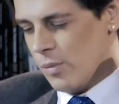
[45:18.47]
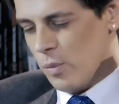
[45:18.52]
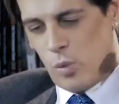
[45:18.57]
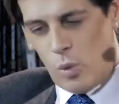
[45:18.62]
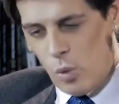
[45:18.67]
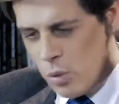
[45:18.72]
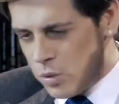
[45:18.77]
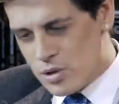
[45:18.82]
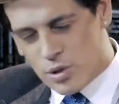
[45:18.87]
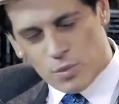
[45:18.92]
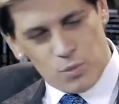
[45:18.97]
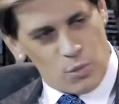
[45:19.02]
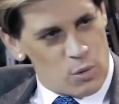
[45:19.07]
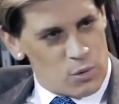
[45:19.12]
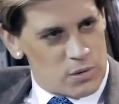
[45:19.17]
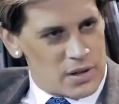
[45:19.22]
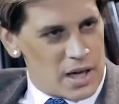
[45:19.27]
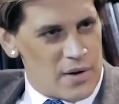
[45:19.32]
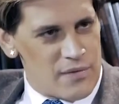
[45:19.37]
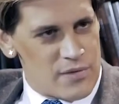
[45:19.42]

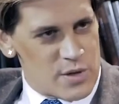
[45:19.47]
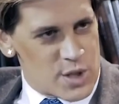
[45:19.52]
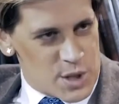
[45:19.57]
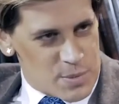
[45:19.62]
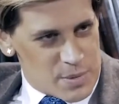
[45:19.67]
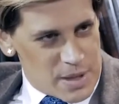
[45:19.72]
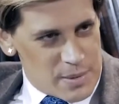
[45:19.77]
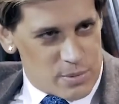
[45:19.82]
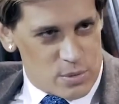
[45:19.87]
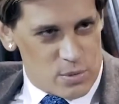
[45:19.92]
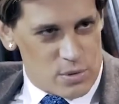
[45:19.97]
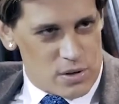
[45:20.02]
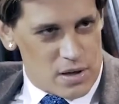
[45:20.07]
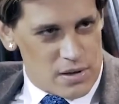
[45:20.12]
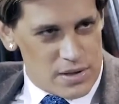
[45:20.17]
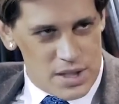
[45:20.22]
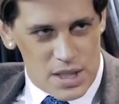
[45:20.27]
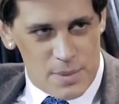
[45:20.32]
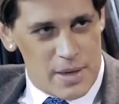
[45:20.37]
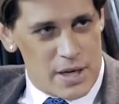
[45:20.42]
wall-to-wall coverage is being
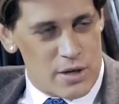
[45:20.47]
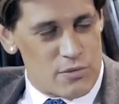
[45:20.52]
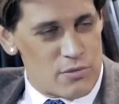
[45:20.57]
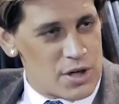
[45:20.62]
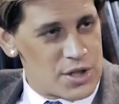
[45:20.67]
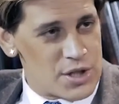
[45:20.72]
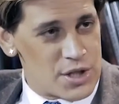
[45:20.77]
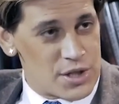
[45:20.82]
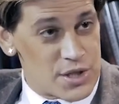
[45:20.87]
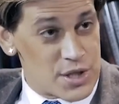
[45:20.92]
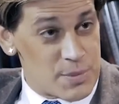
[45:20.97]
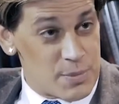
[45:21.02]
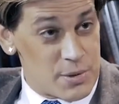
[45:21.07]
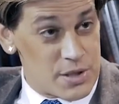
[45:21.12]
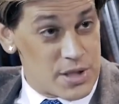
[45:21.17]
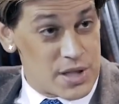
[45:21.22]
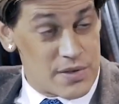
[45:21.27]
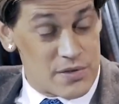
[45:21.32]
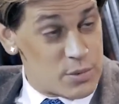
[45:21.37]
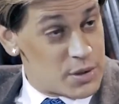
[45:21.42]
broadcast about a Russia
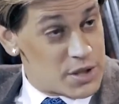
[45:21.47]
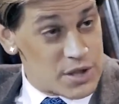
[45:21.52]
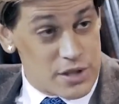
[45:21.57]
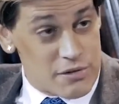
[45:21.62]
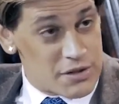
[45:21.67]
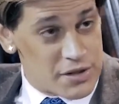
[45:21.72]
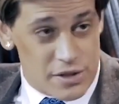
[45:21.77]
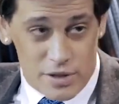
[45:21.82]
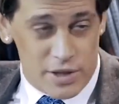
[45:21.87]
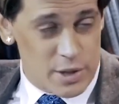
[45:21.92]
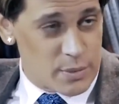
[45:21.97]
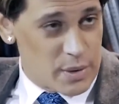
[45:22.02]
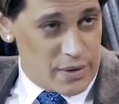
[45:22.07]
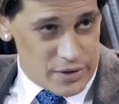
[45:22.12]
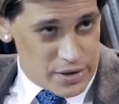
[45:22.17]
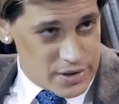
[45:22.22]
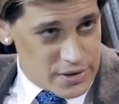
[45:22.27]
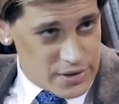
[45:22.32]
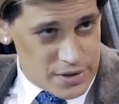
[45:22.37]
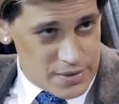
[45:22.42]
conspiracy for which there is still no
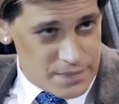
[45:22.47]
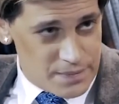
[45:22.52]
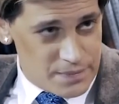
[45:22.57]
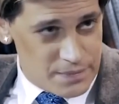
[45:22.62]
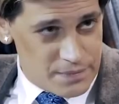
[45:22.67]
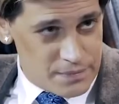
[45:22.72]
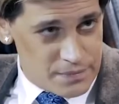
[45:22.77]
evidence.